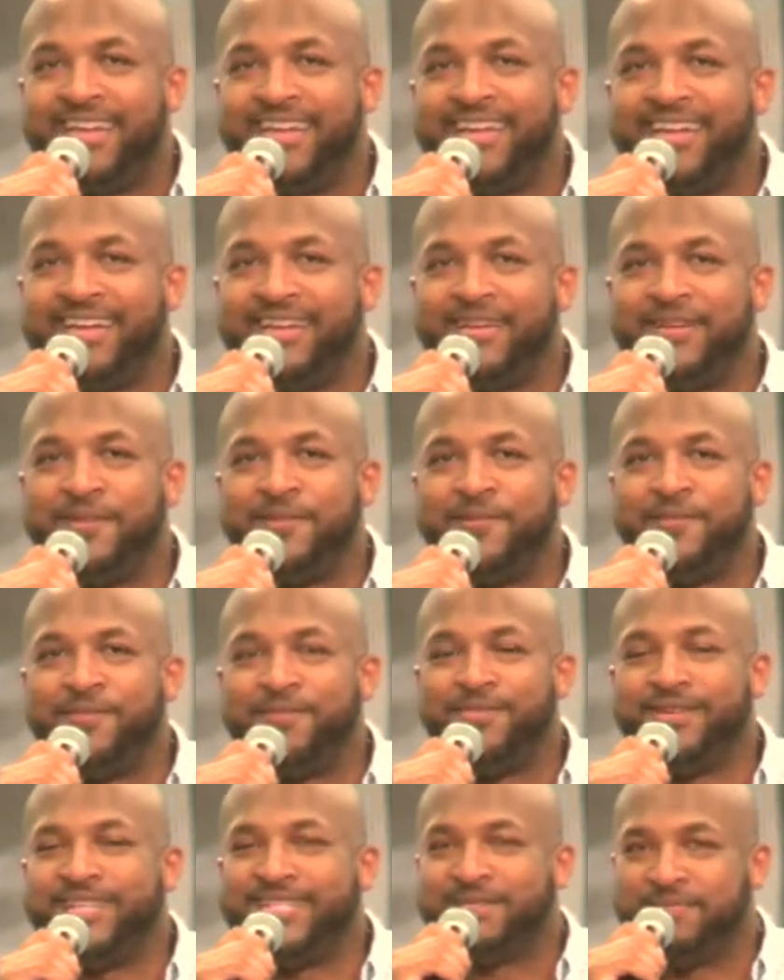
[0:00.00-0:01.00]
Um,
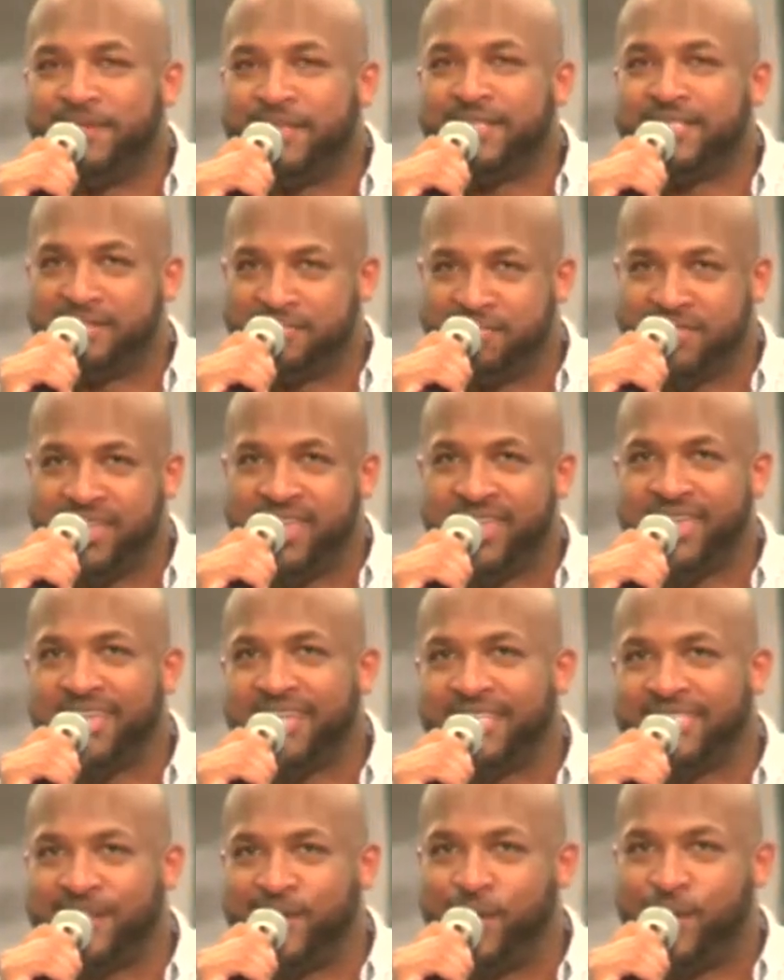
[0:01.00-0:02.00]
but it's been some
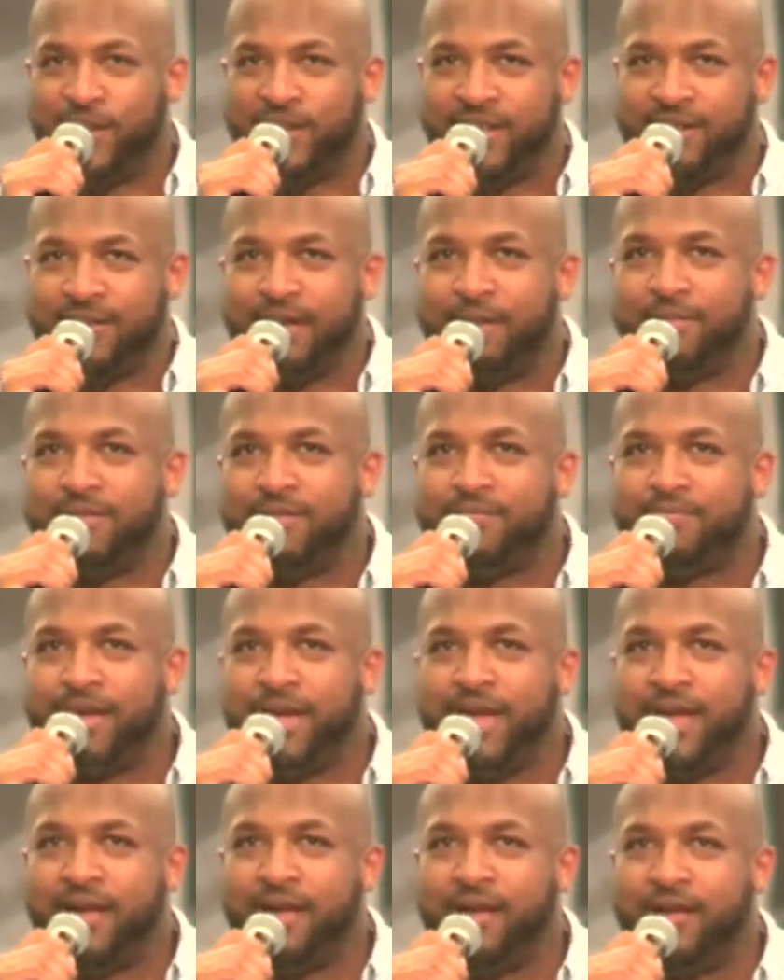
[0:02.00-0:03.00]
years, longer than I've been
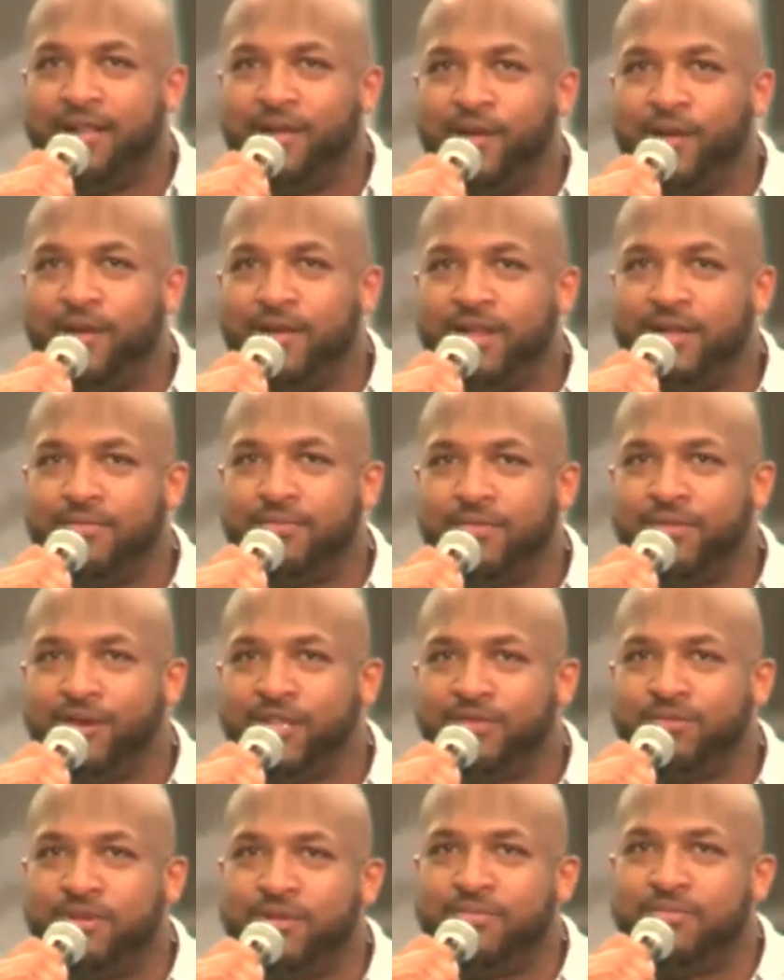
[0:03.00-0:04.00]
married, longer than the
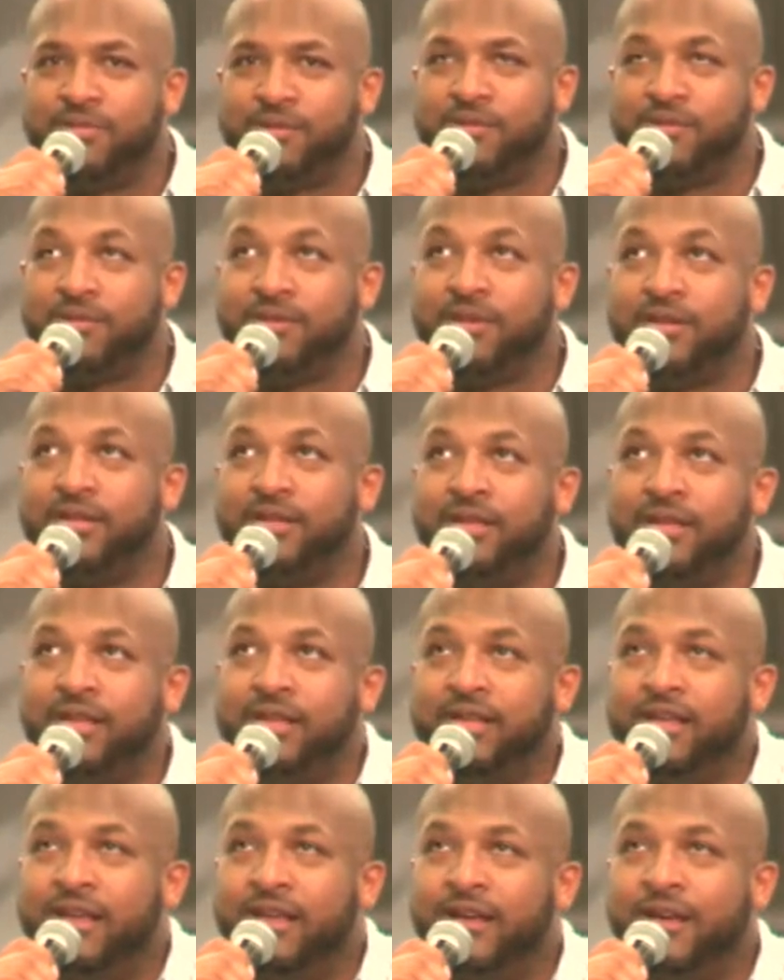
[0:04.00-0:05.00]
boy's been born.
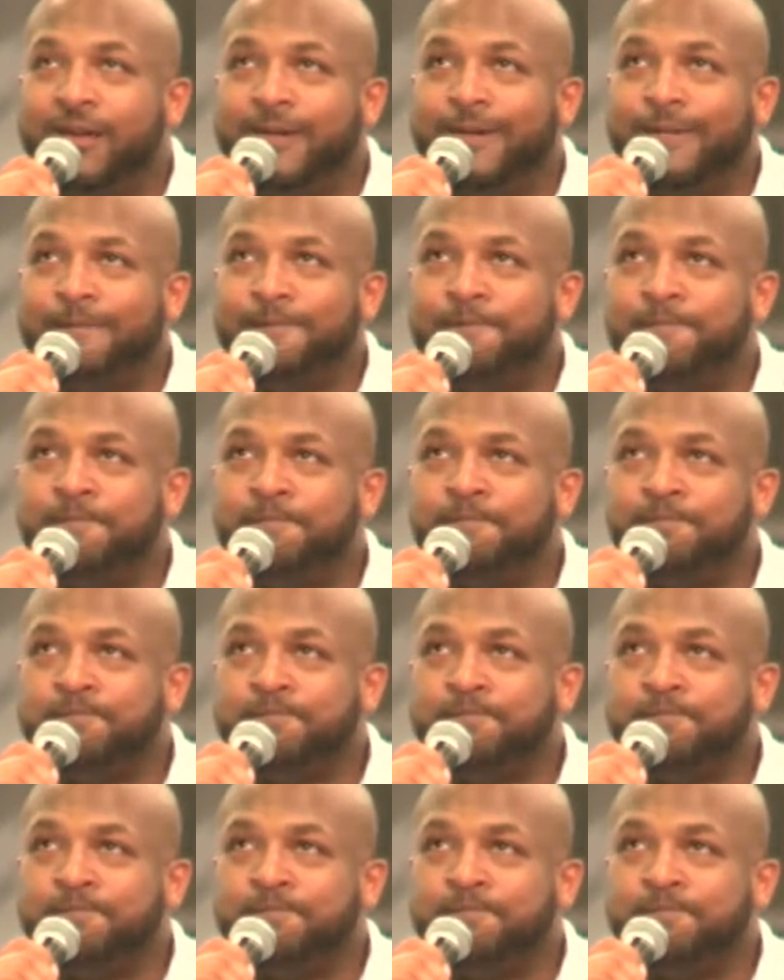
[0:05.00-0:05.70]
Um,